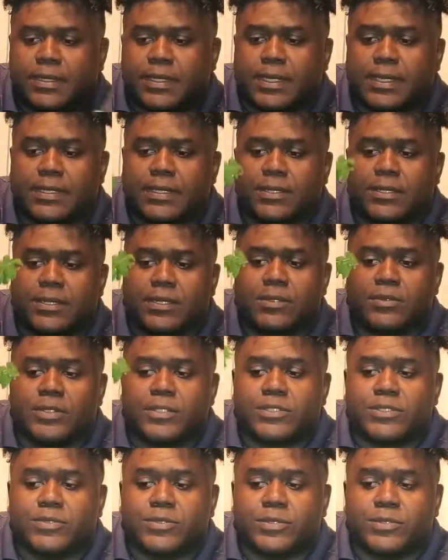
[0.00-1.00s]
I can
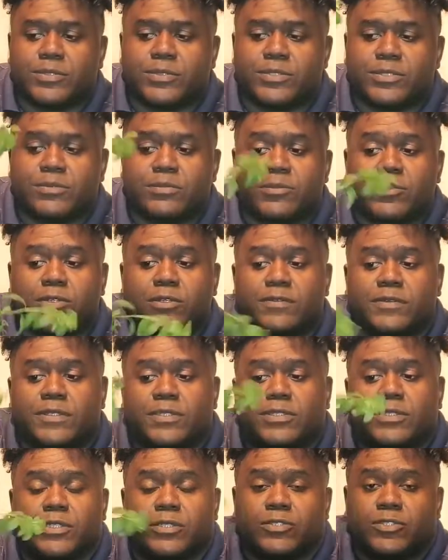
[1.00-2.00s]
always grow some more of
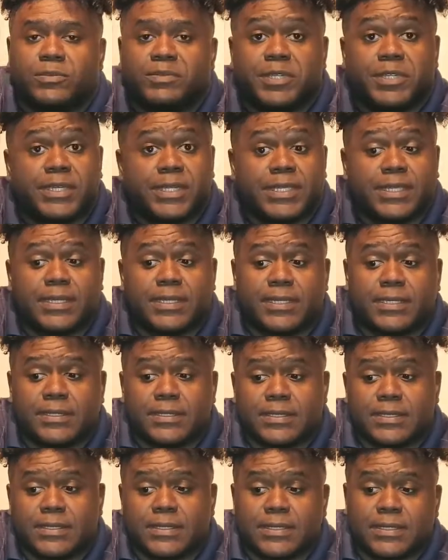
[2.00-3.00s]
these goji berry
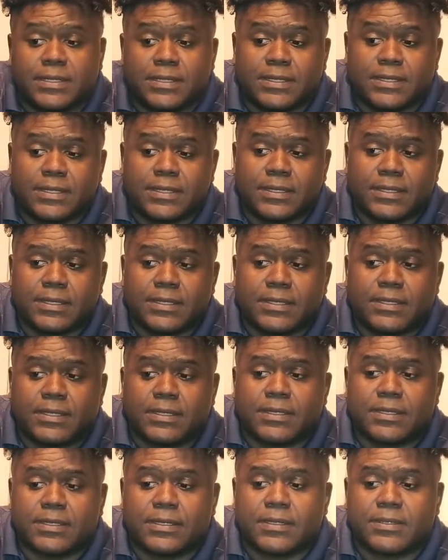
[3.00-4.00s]
cuttings.
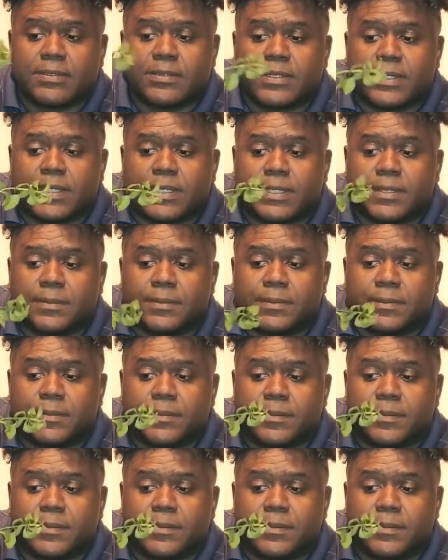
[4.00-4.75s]
Okay?